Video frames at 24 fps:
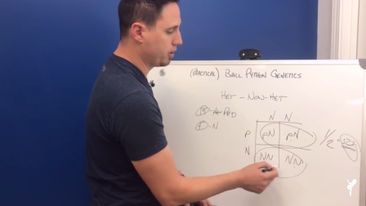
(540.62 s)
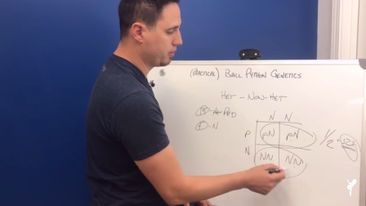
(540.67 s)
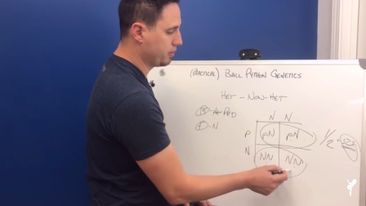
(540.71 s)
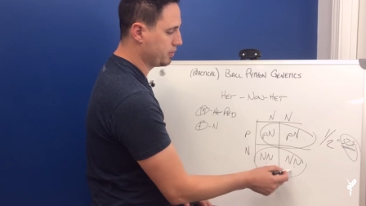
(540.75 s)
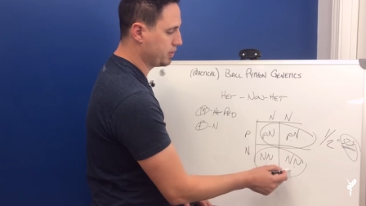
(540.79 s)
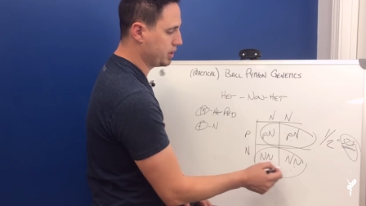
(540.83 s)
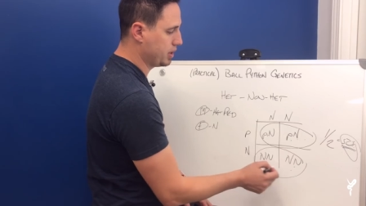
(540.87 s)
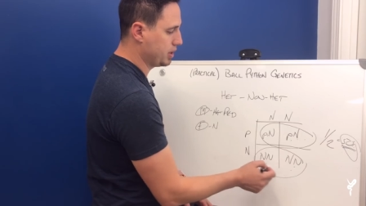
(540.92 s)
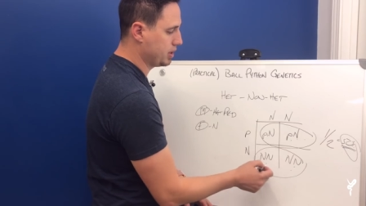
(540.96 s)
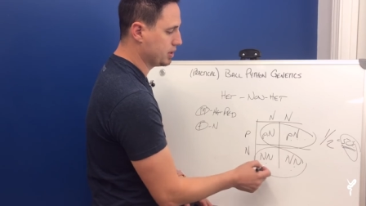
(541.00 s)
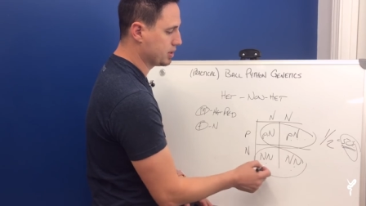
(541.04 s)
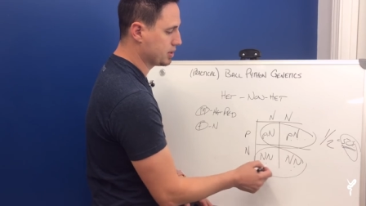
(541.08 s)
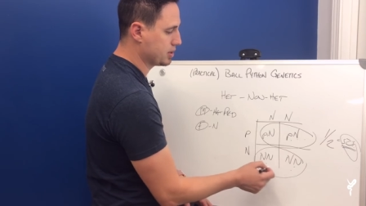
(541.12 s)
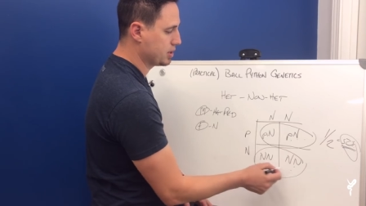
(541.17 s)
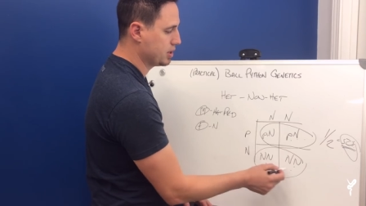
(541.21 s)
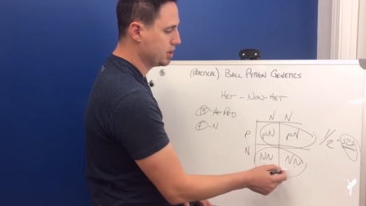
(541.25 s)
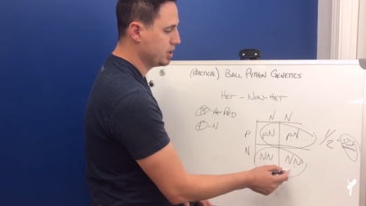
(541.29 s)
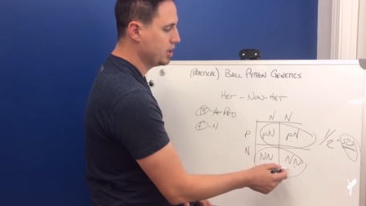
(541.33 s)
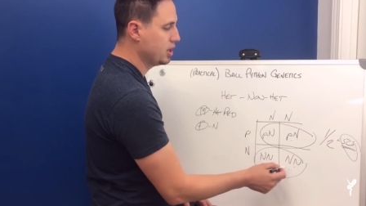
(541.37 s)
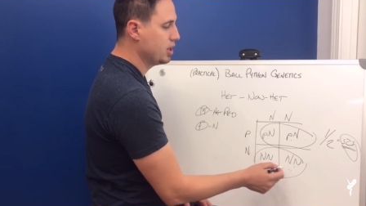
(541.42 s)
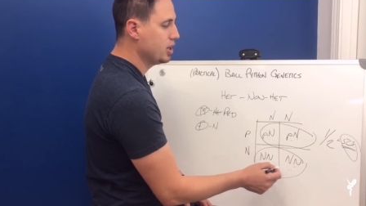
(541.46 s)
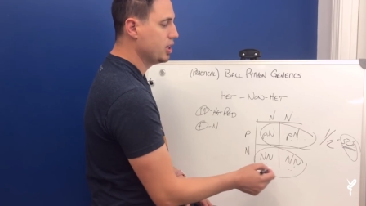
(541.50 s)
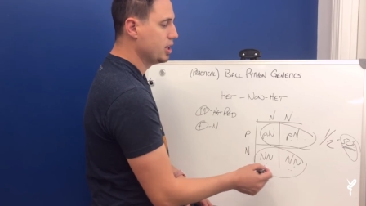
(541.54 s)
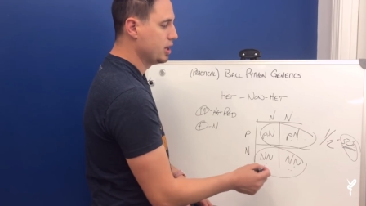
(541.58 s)
of these.
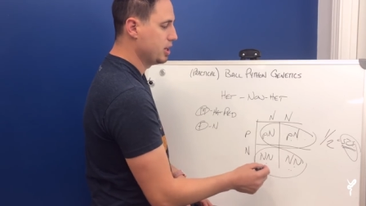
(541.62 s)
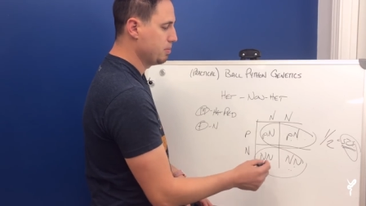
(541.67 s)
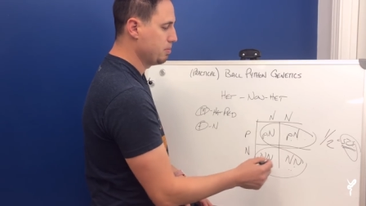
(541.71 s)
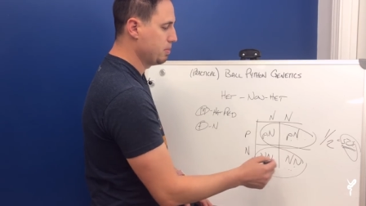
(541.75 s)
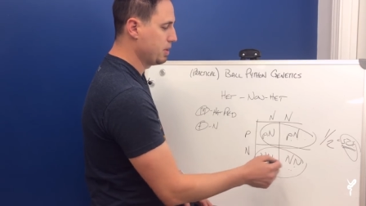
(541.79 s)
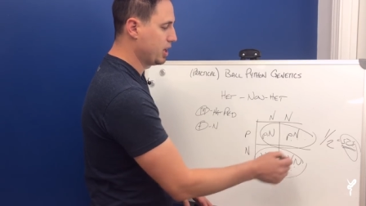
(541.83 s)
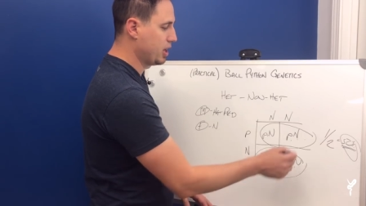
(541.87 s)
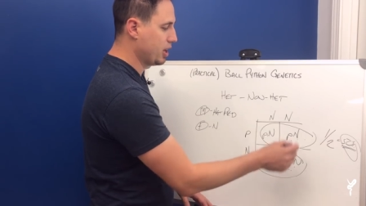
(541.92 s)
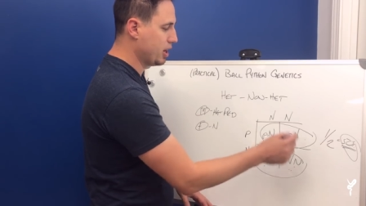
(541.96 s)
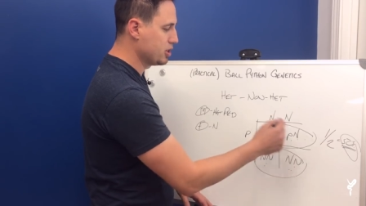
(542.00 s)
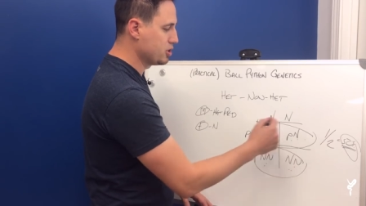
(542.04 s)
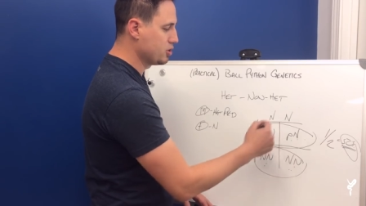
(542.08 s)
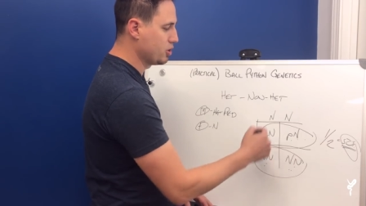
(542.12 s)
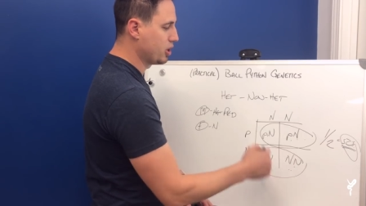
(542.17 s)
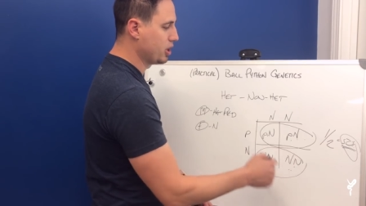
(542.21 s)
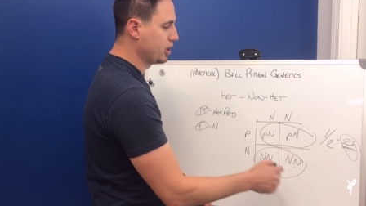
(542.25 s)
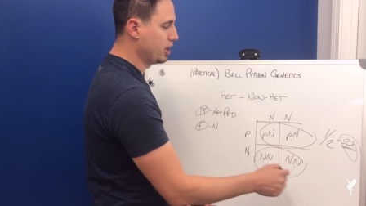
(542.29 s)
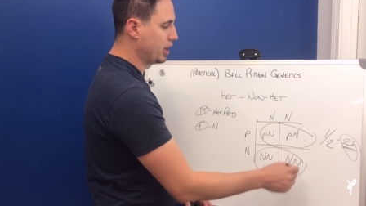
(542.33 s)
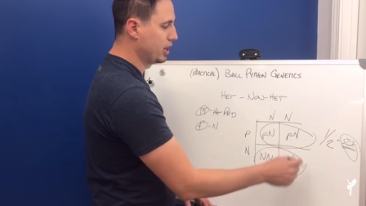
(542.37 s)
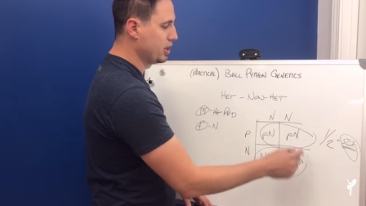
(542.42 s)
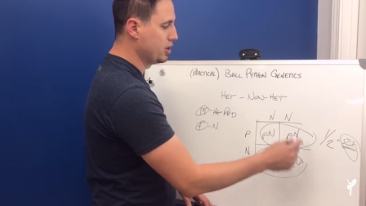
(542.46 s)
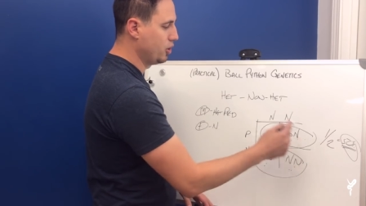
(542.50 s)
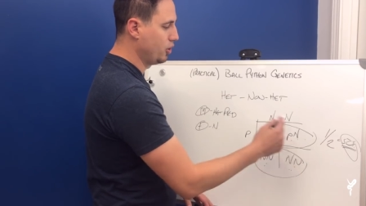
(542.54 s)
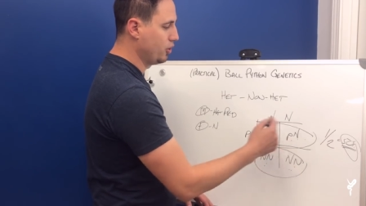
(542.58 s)
Because you
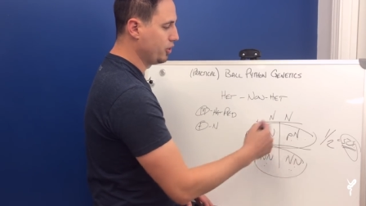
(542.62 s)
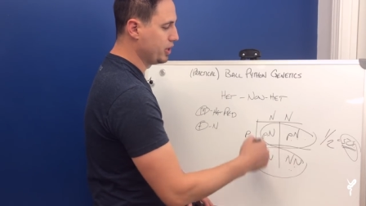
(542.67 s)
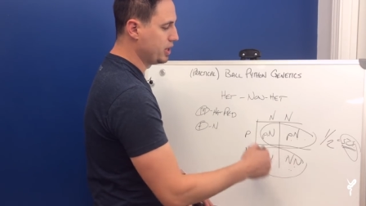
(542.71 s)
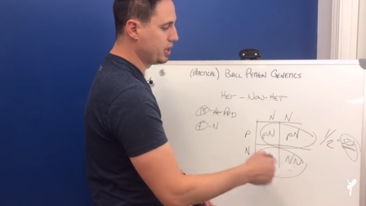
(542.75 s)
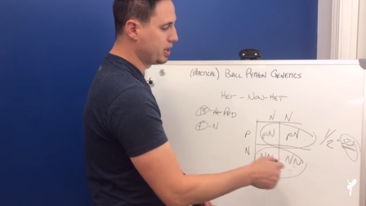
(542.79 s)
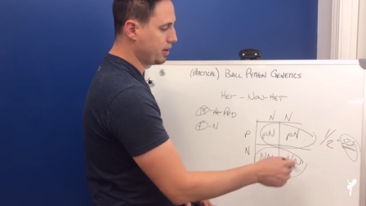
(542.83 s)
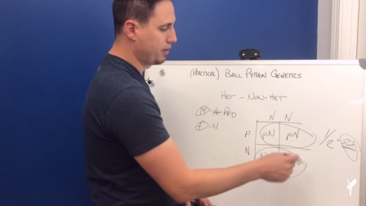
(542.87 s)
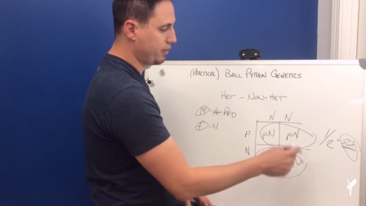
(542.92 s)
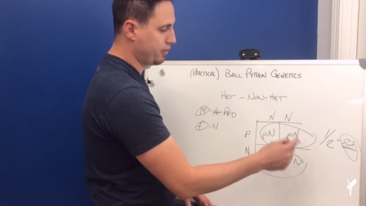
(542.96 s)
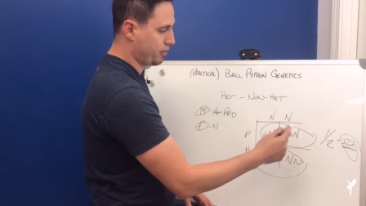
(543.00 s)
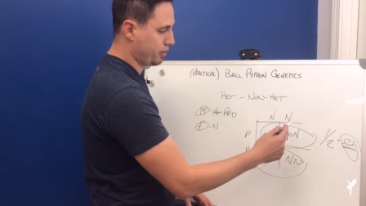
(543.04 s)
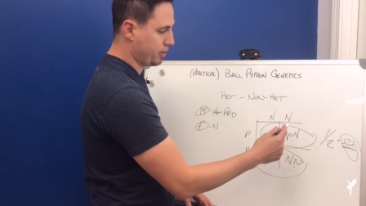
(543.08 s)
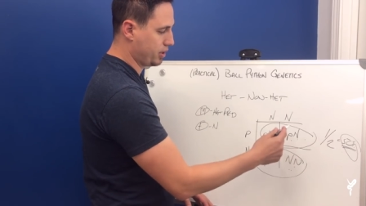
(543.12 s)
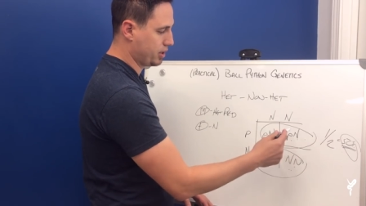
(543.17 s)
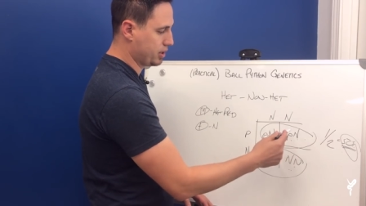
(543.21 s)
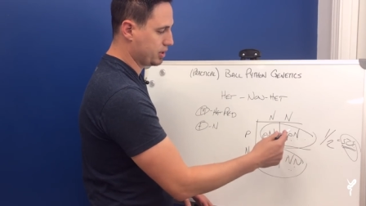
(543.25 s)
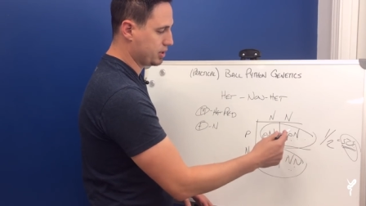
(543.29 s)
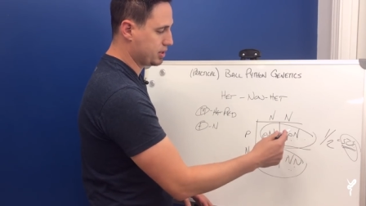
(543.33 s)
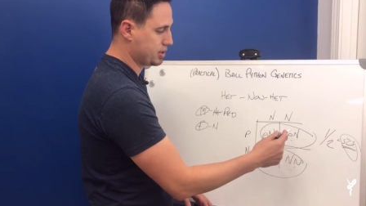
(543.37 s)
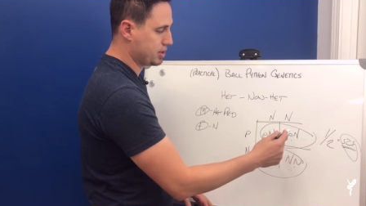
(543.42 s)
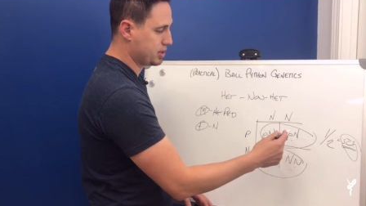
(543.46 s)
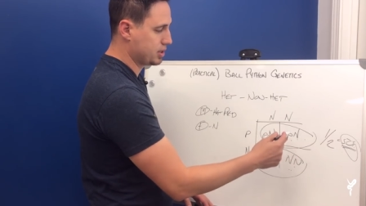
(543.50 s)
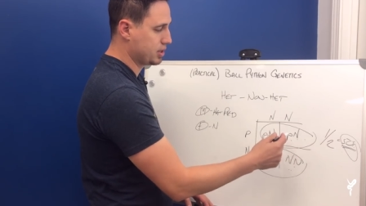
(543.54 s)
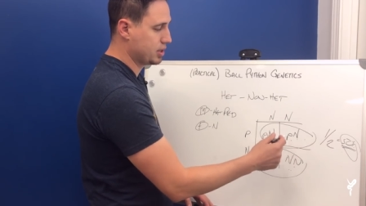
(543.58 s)
cannot know the
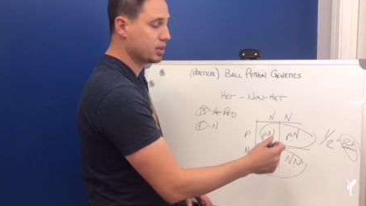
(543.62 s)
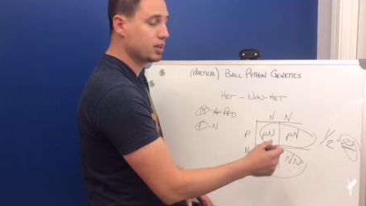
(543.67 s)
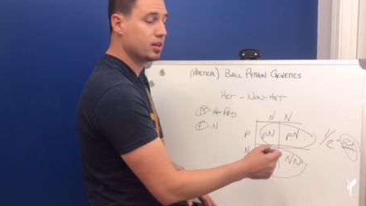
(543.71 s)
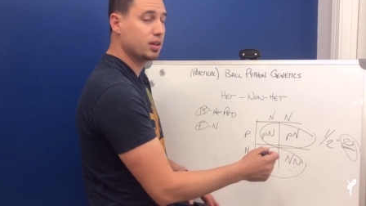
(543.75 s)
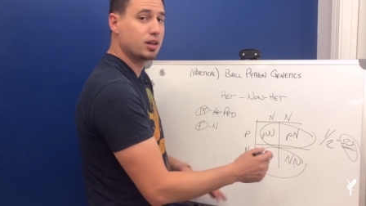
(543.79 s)
difference